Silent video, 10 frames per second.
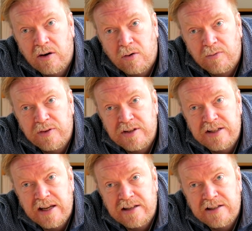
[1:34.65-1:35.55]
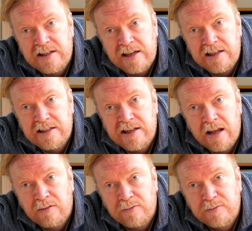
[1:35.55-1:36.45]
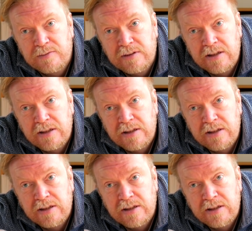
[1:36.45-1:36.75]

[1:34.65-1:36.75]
of the C N C itself.